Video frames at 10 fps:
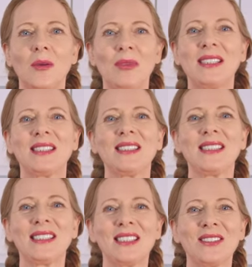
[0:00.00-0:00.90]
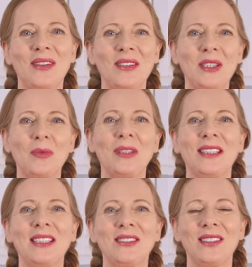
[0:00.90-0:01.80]
But still stick around, I will
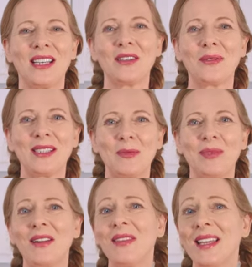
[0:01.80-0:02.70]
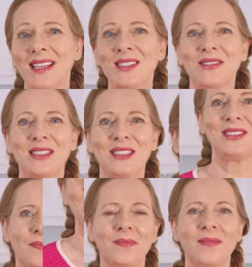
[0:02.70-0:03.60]
link to the other recipe at the end of this
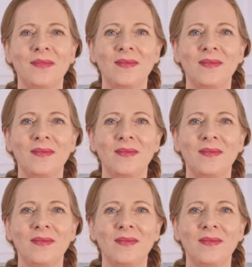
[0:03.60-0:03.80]
video.